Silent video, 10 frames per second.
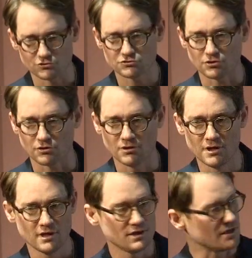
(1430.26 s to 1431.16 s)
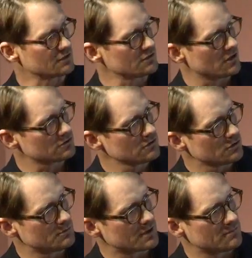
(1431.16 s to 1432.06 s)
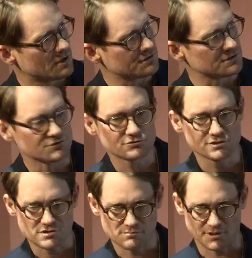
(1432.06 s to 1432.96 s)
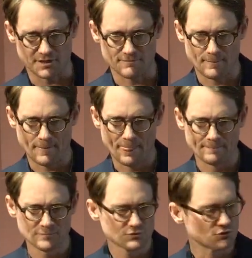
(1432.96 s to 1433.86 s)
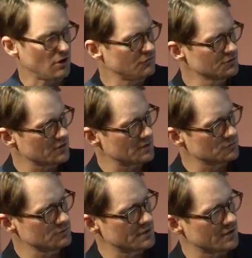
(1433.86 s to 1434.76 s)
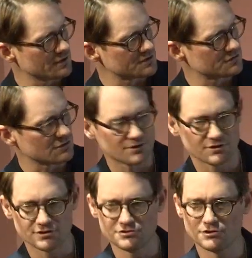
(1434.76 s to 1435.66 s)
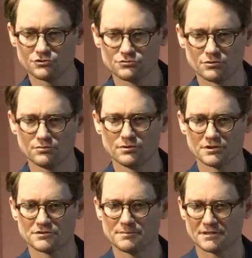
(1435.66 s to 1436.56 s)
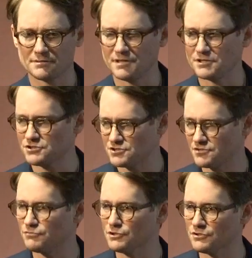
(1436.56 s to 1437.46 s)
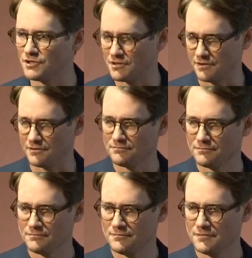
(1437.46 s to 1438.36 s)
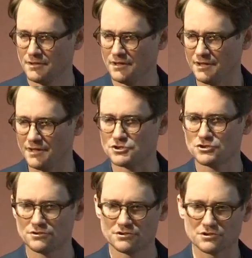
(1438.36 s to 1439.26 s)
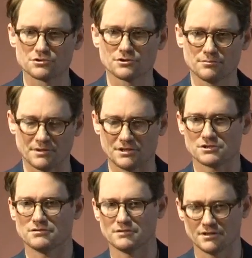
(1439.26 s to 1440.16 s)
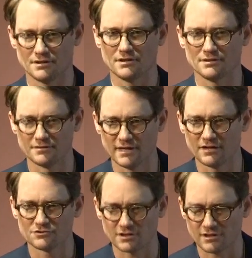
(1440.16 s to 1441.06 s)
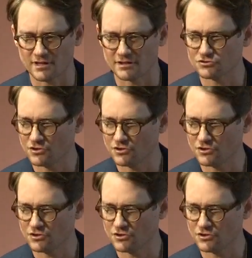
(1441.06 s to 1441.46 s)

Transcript: slow. And I talked a little bit about this sweet spot. So oftentimes we are going to start at a dose where we expect a patient to feel nothing. And that shouldn't deter a patient, and the downside of that is